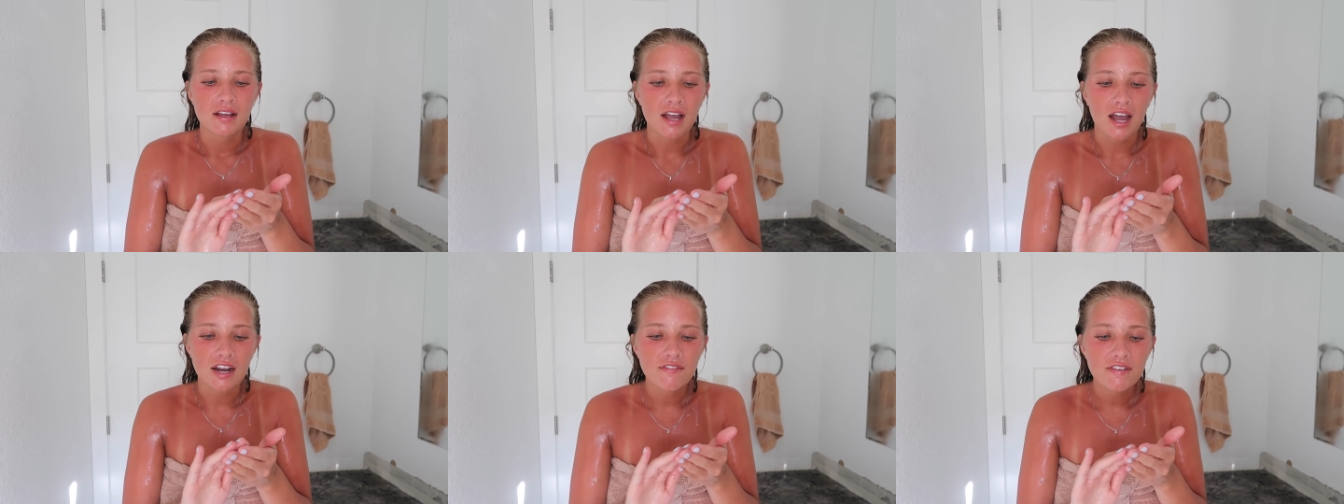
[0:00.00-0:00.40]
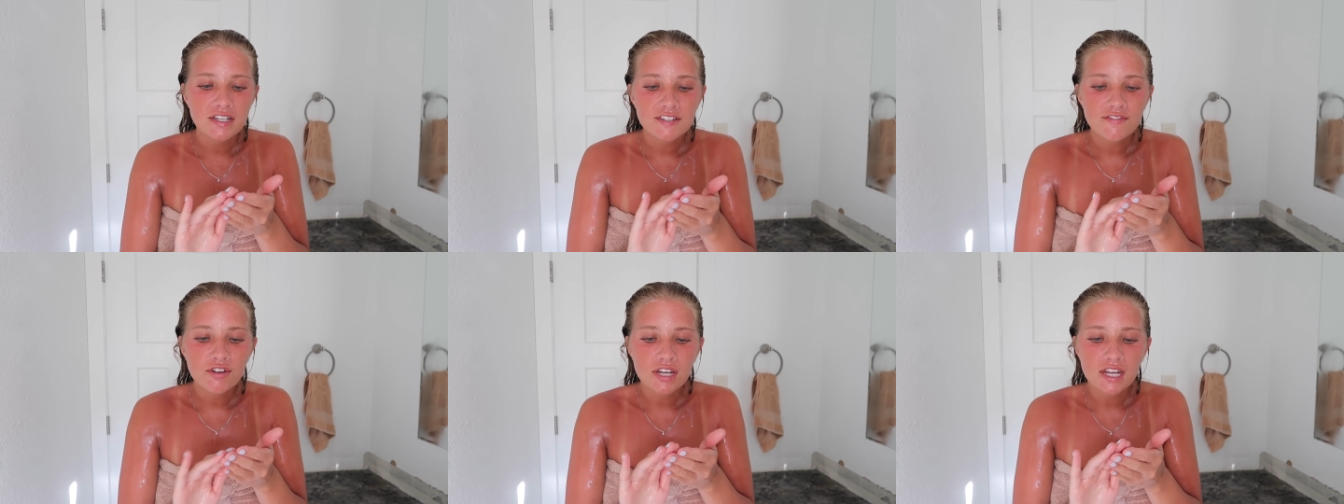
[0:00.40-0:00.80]
kind of
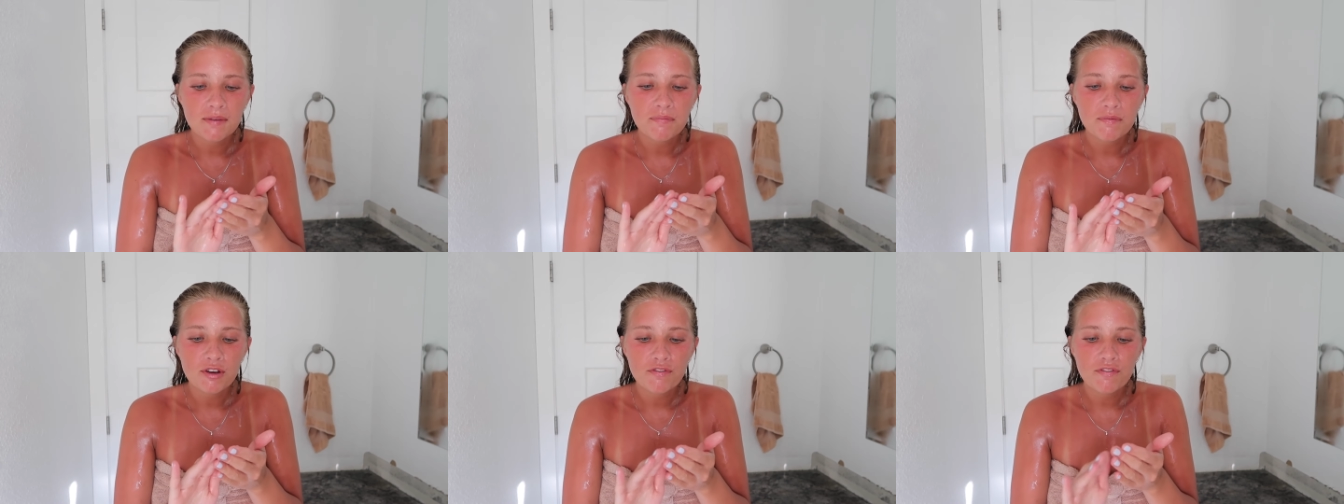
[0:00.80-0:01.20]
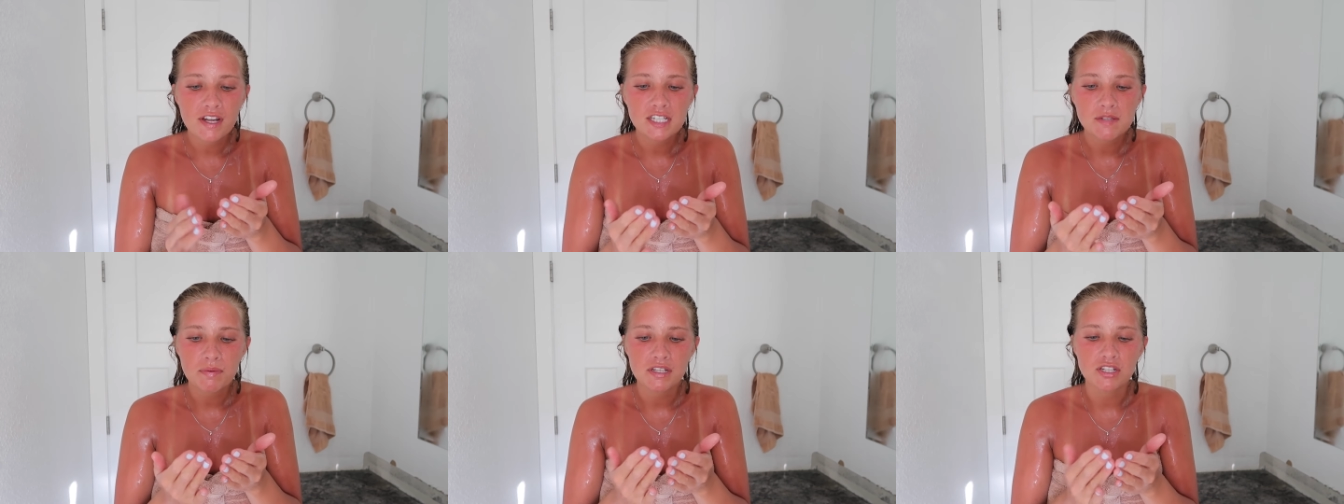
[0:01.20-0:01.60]
exfoliate your
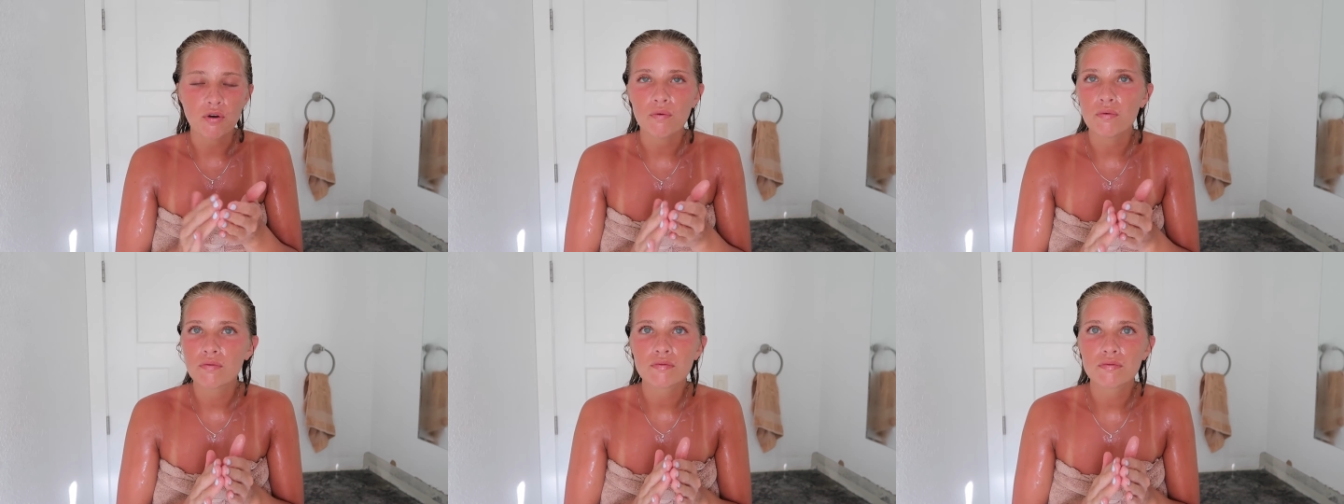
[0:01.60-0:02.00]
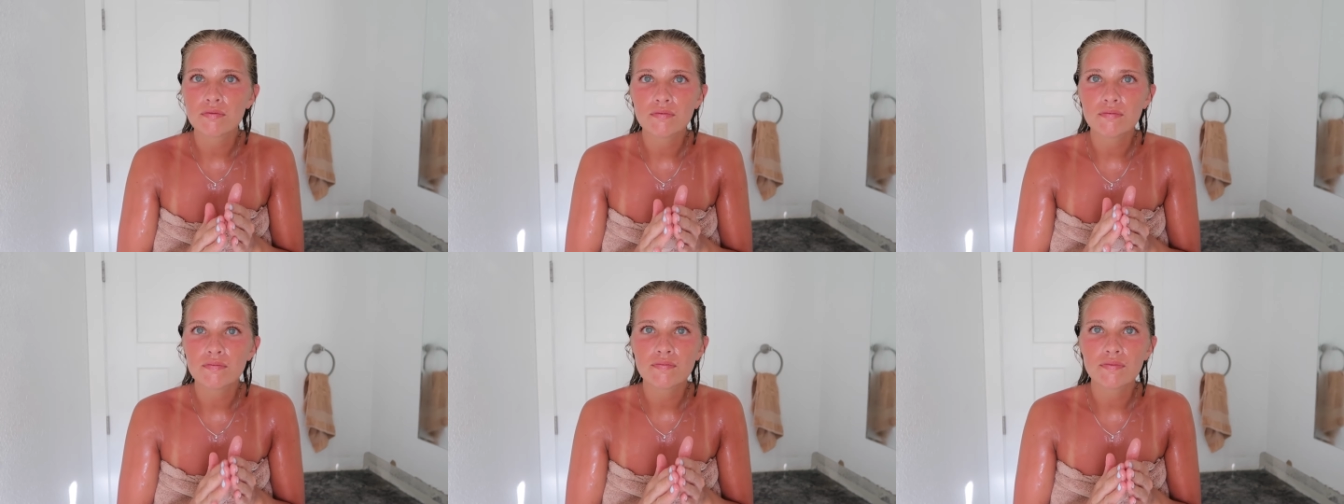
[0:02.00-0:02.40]
face but don't
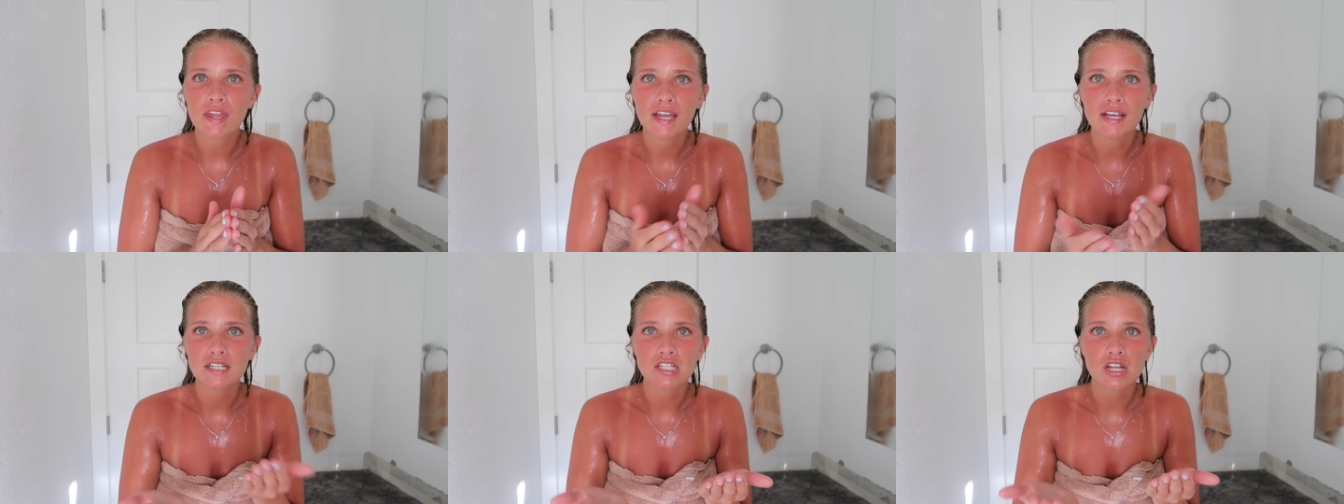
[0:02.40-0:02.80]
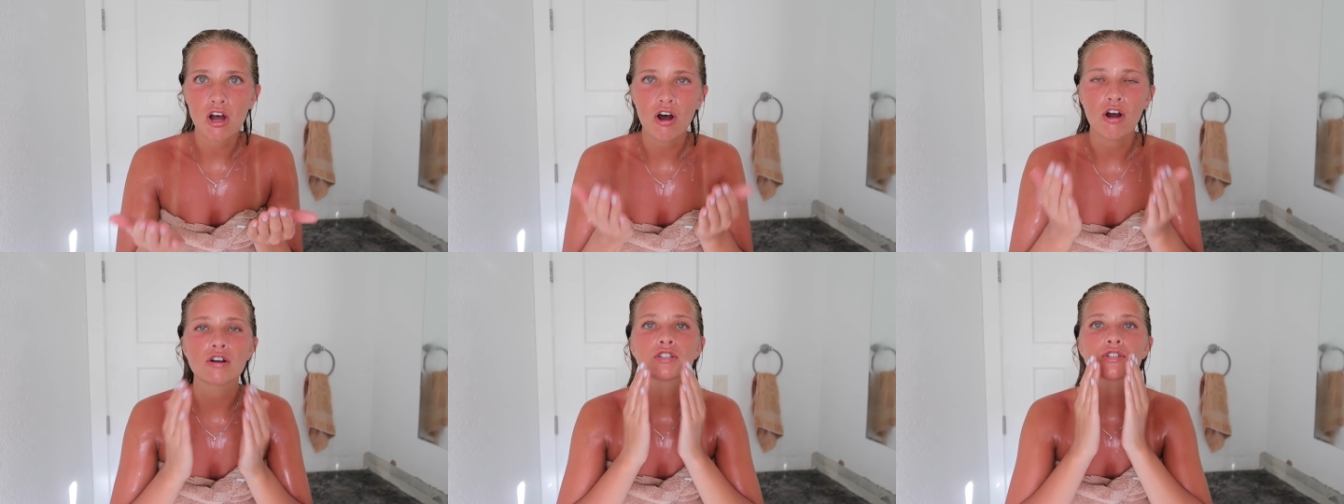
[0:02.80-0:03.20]
like it's
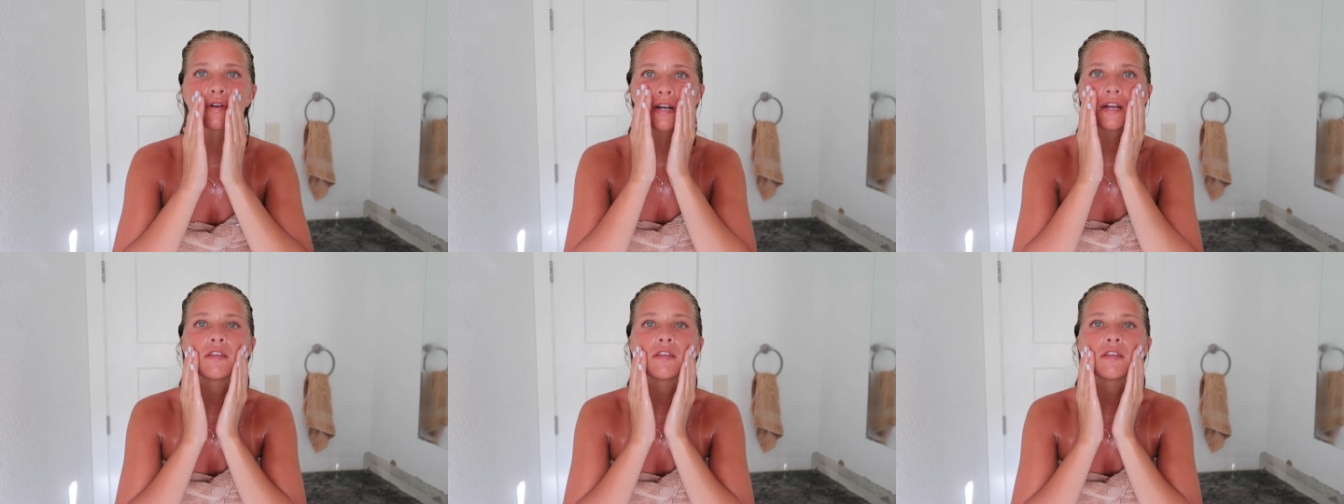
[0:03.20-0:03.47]
not harsh or